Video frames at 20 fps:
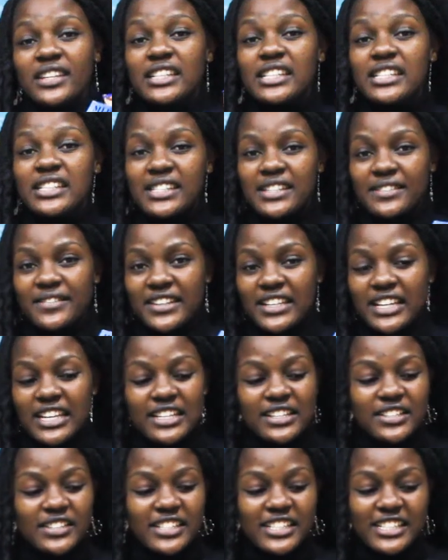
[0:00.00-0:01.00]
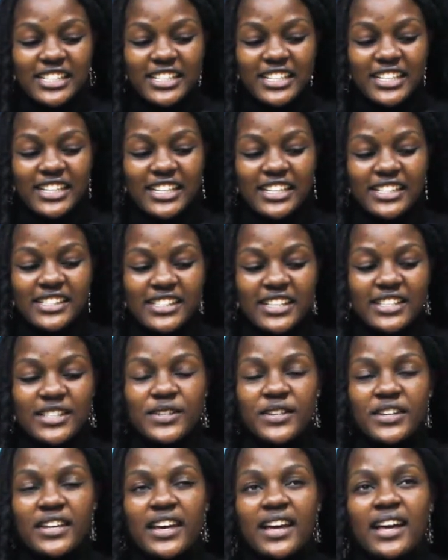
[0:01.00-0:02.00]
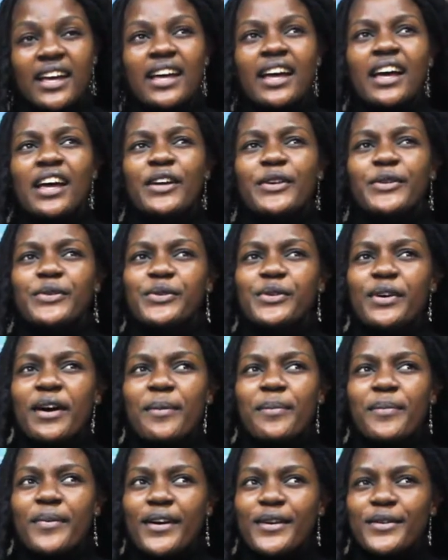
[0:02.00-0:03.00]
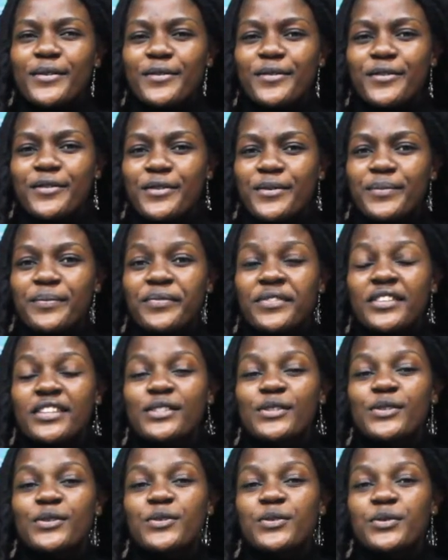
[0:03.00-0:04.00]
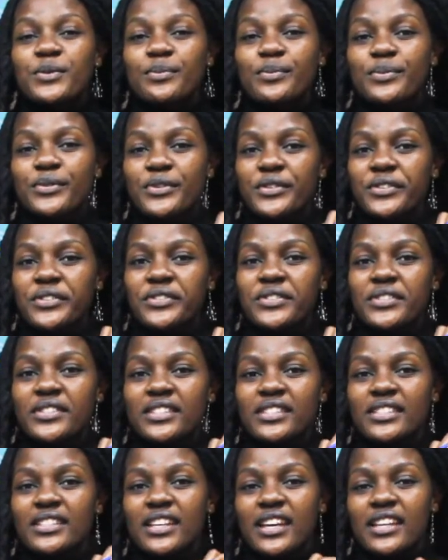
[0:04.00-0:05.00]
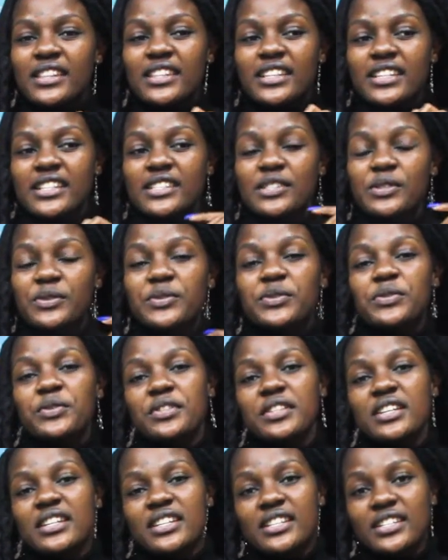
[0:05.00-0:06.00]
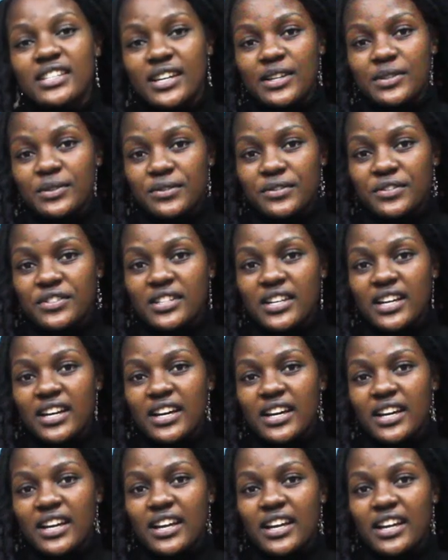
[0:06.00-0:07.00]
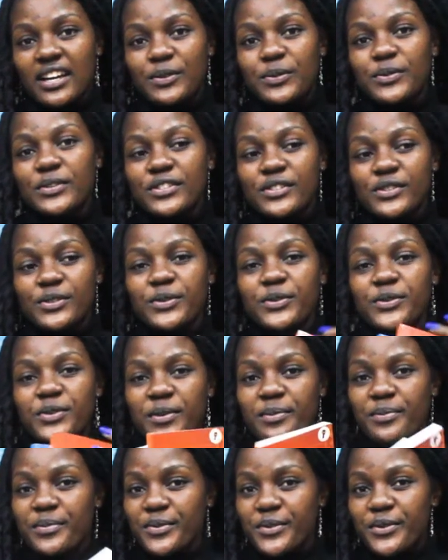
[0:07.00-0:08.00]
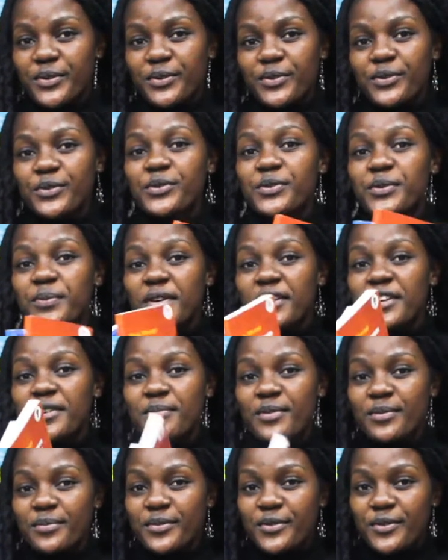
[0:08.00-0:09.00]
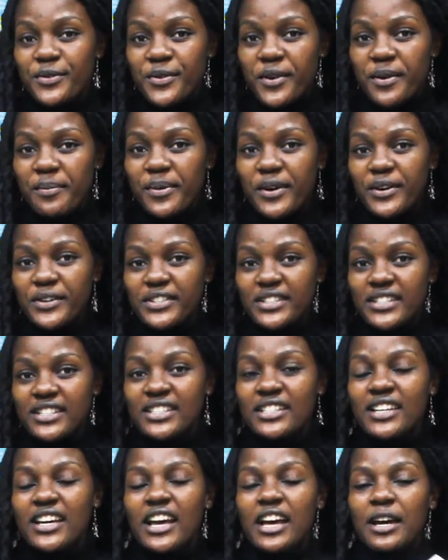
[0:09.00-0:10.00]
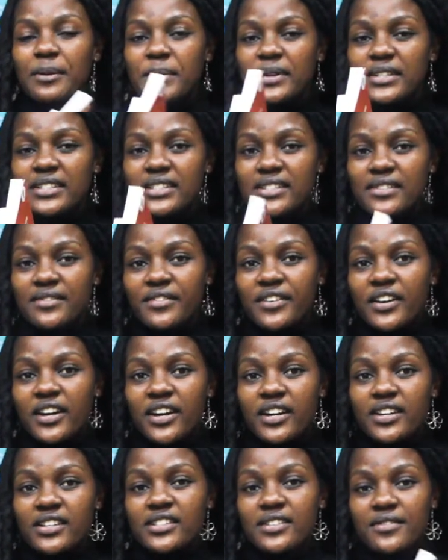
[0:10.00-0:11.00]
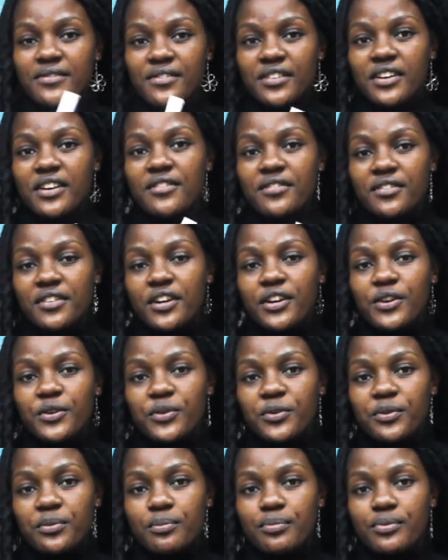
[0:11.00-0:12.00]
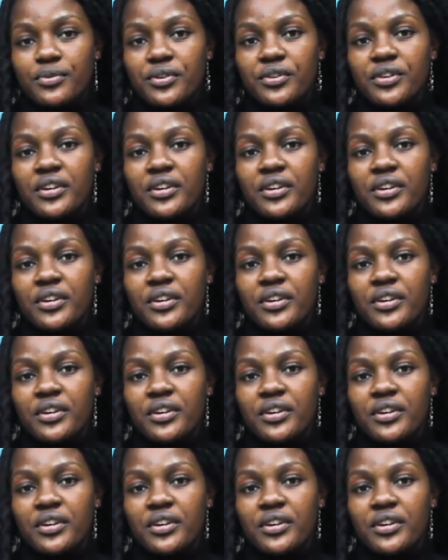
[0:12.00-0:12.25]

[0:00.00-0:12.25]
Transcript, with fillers: 700 shillings. So, yeah. So, apart from these two books, there is also The Return of Shaka, which is also a book not so many people know about it, but it's a very, it's a very, very good book.